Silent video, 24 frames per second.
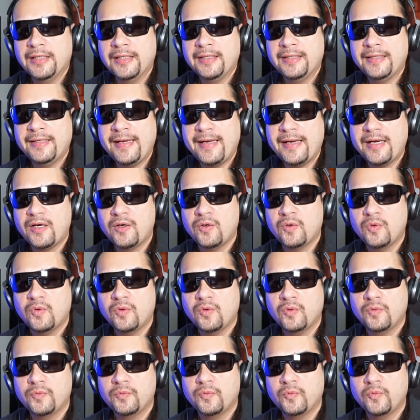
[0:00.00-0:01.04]

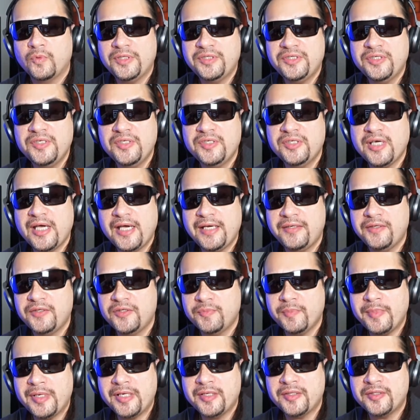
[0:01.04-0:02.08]
Now, what's inside this
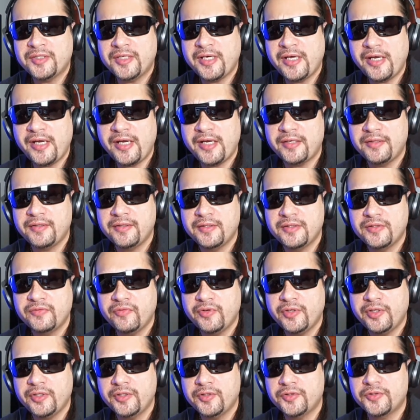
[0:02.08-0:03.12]
man's head is
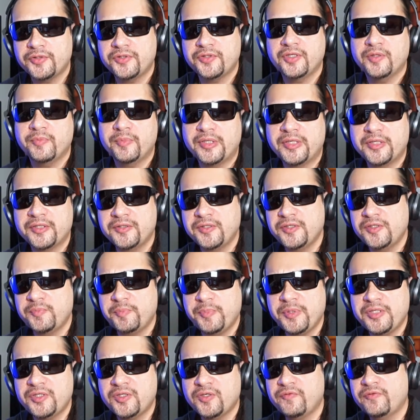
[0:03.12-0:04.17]
very interesting because this
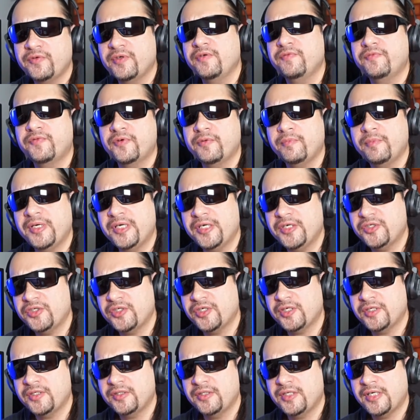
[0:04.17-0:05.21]
piece of
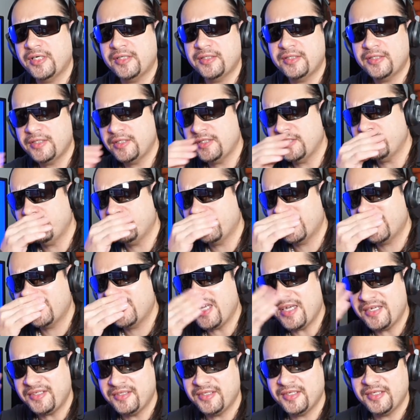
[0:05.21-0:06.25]
information that he
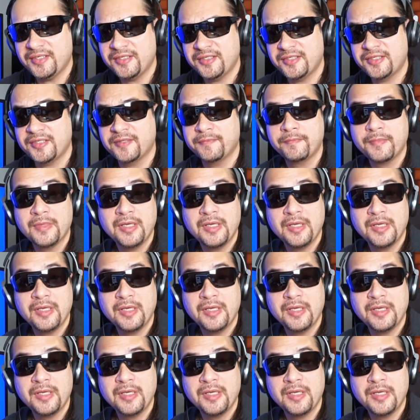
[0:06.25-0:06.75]
possesses